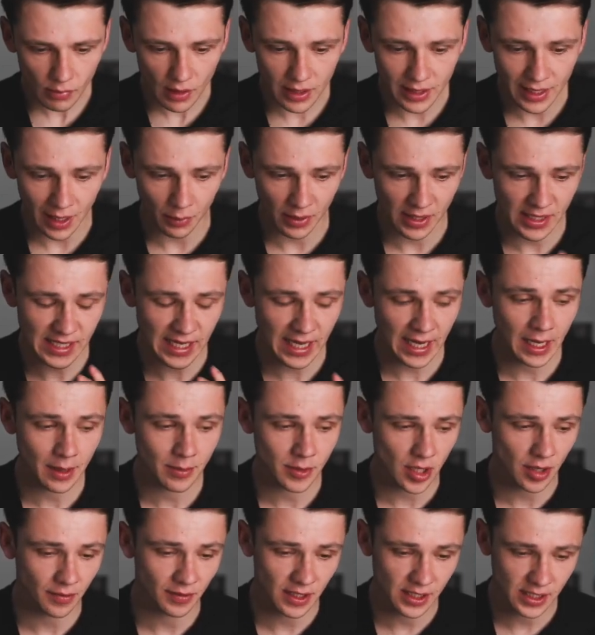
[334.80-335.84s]
Now, in terms
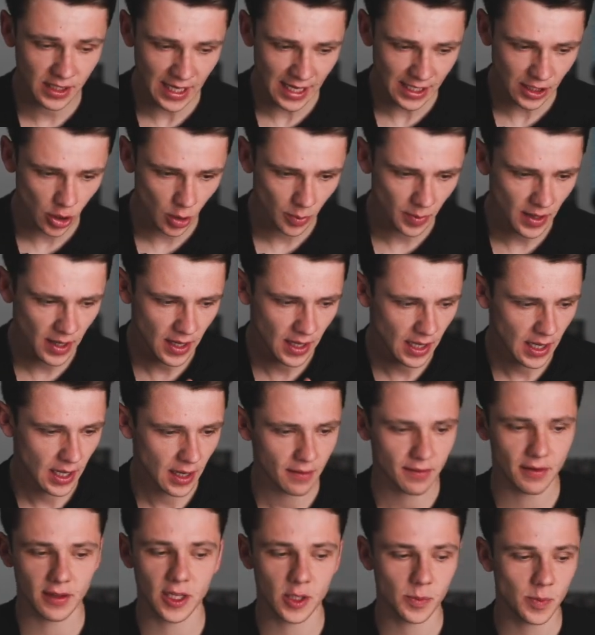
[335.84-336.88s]
of the setup
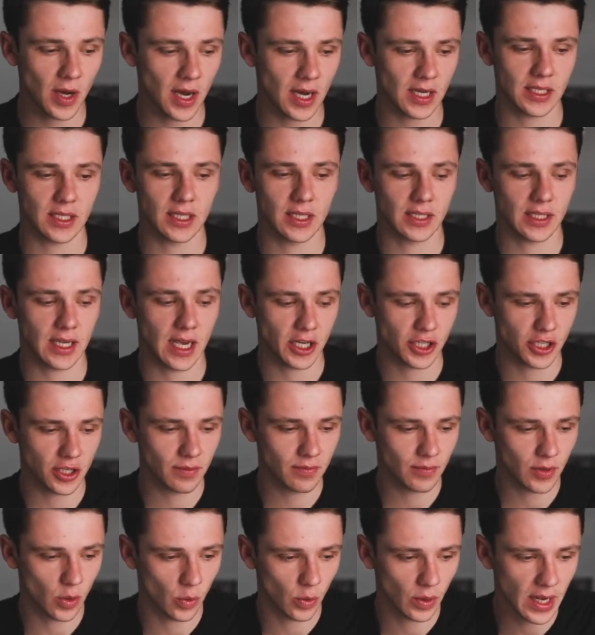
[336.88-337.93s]
for this part of the session,
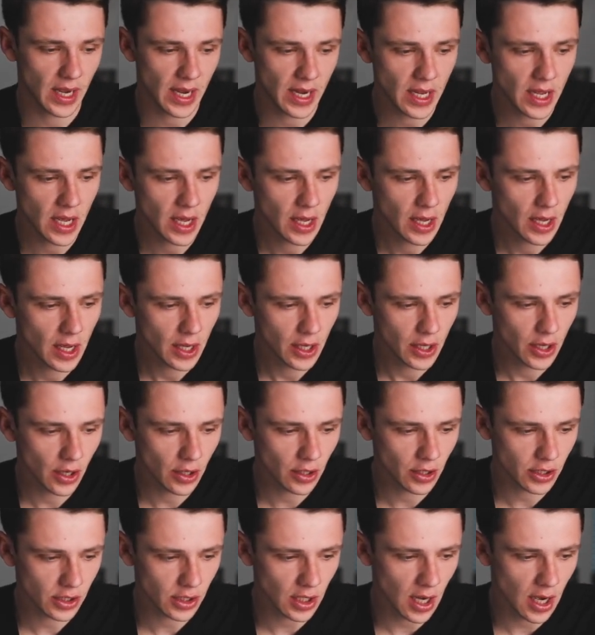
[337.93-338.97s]
okay, you're
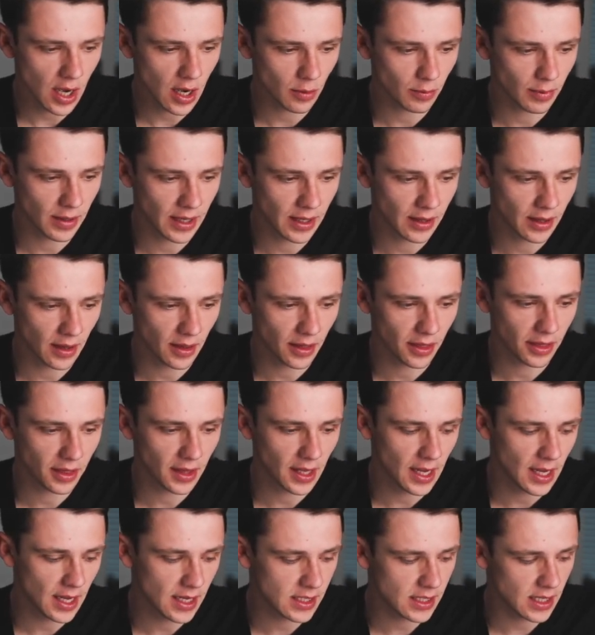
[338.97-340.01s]
going to start with
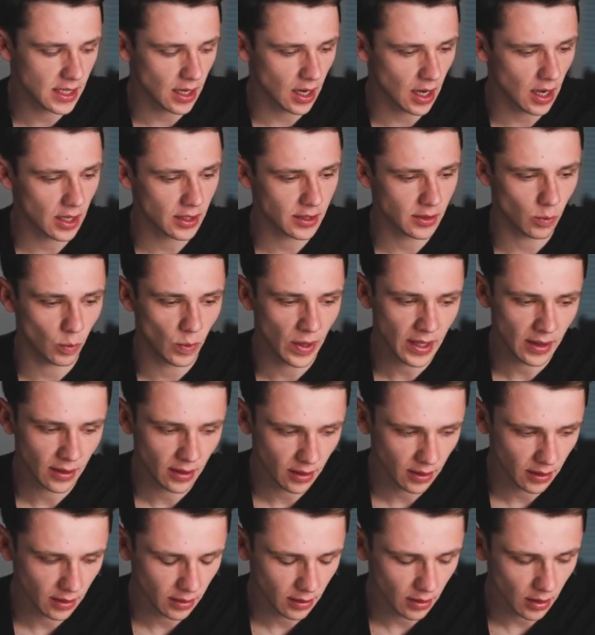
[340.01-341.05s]
30 yards of
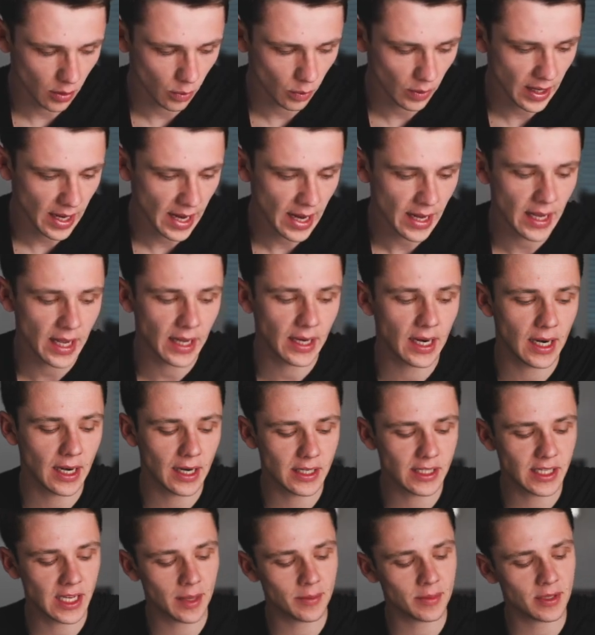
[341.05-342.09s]
width, okay, and then in
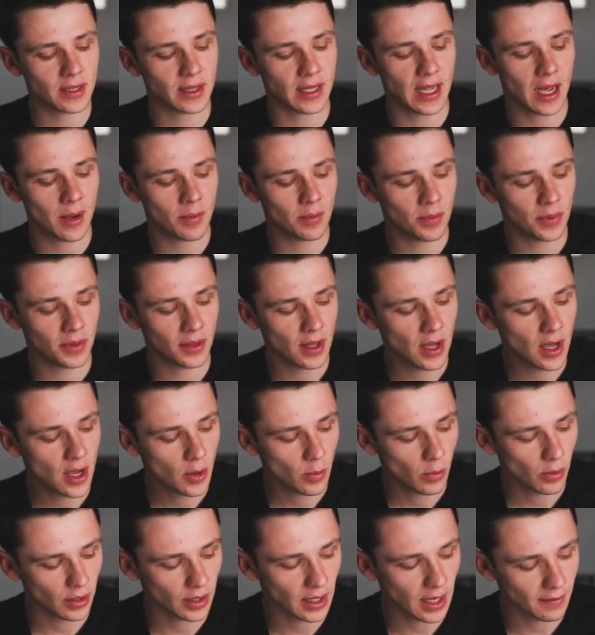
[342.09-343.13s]
terms of depth,
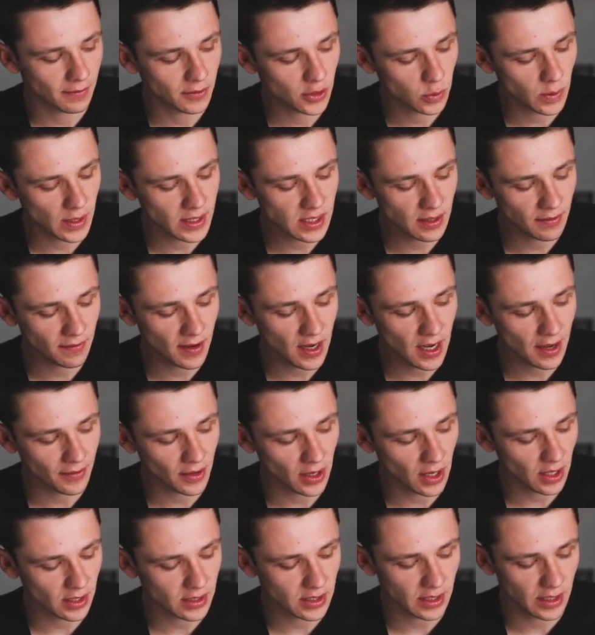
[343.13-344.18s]
we're going to have 25
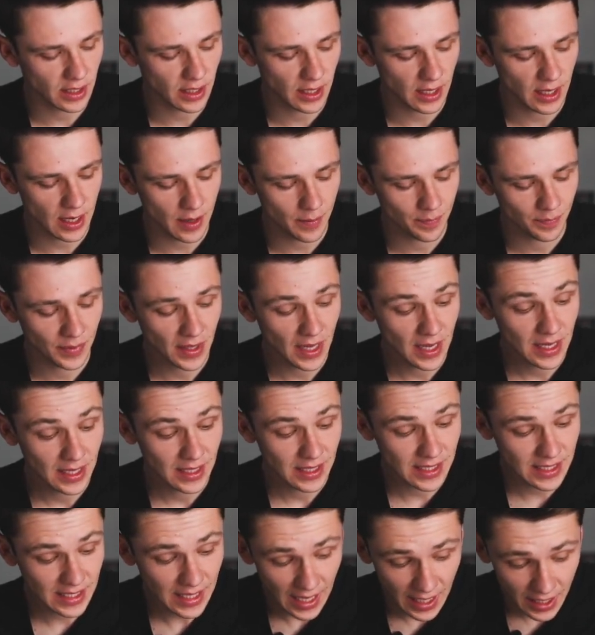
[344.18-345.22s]
yards in here,
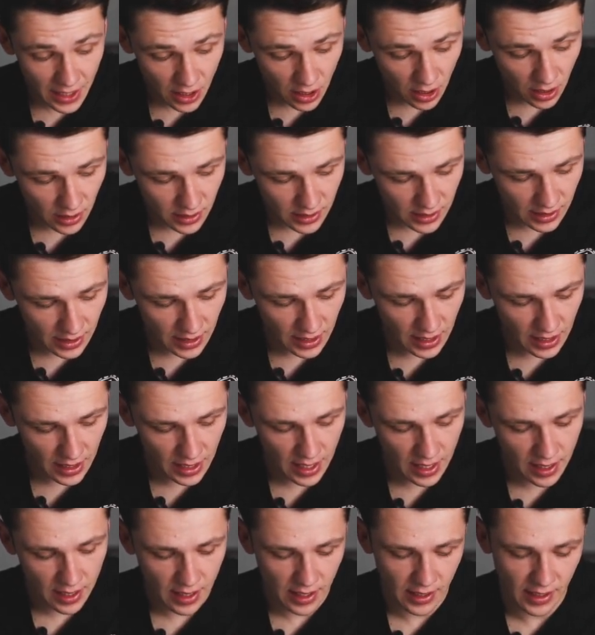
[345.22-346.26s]
10 yards in
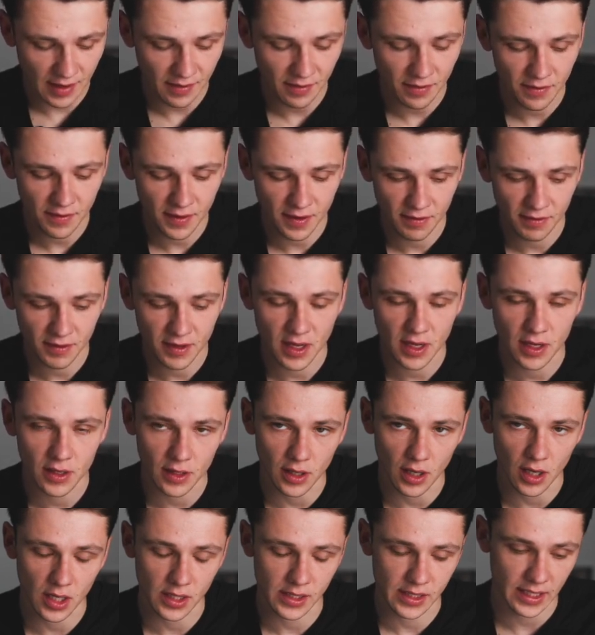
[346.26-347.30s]
here, and then 15
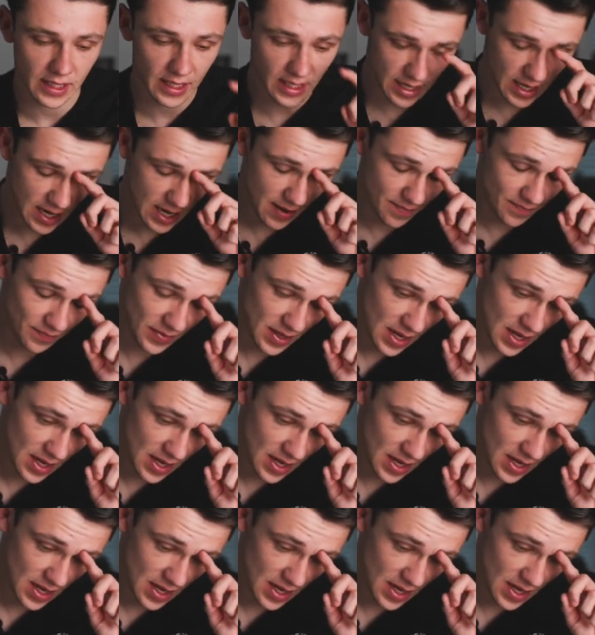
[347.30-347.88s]
yards in here.